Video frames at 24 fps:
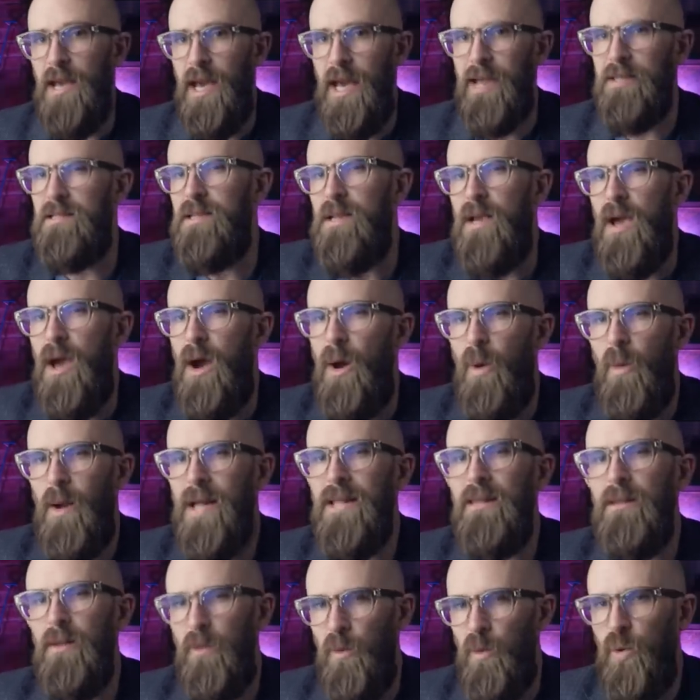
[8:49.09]
And
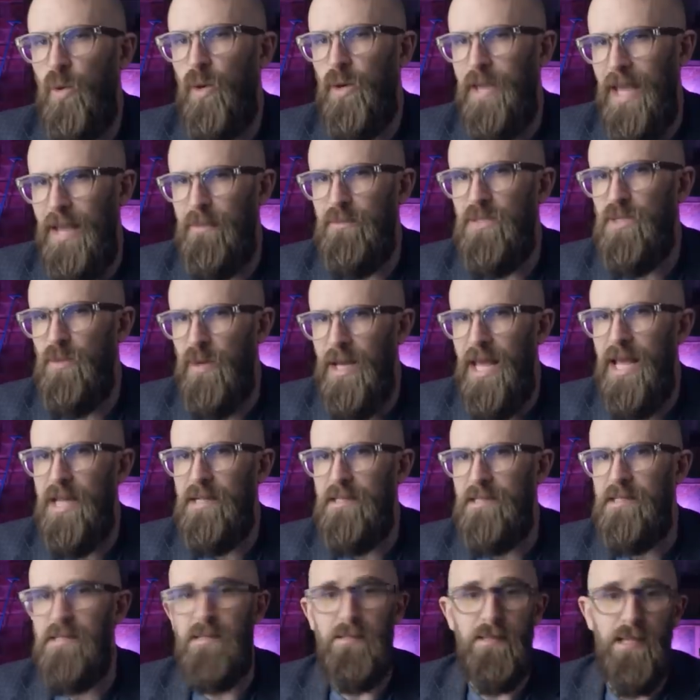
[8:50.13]
when the war came to an
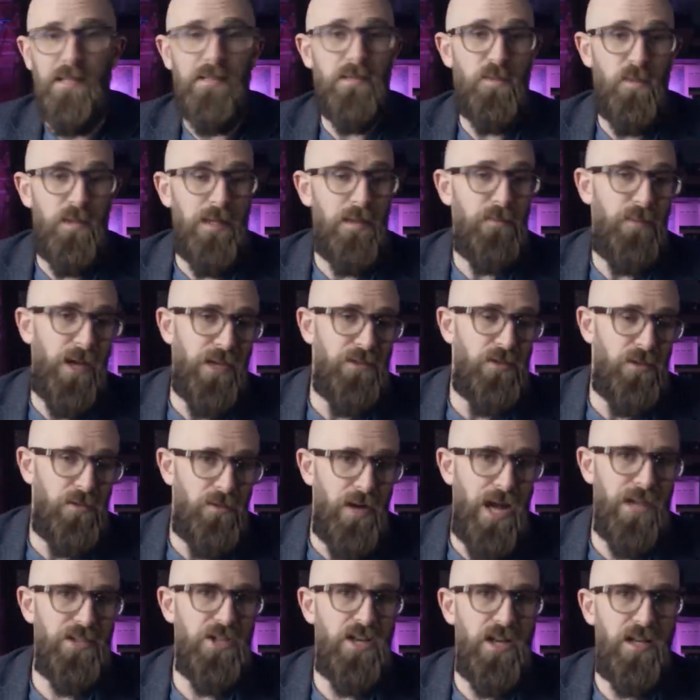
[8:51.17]
end, and with it petrol
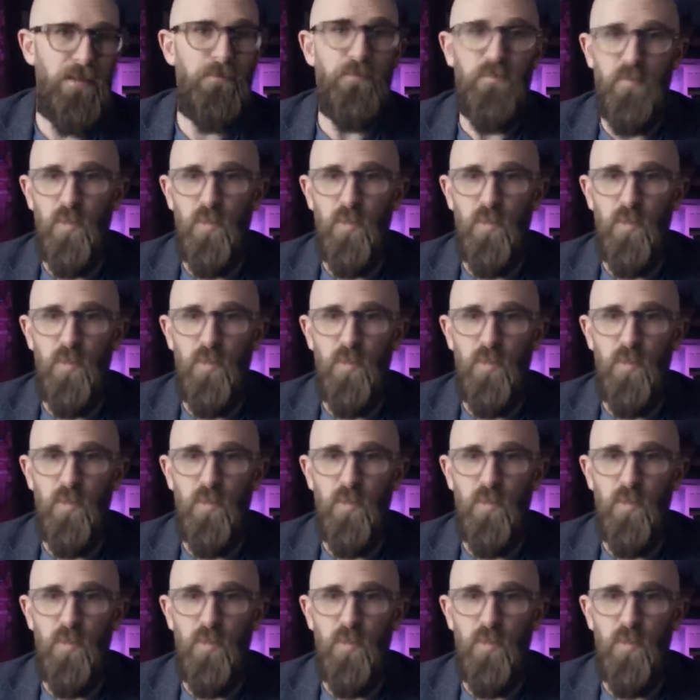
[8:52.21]
rationing,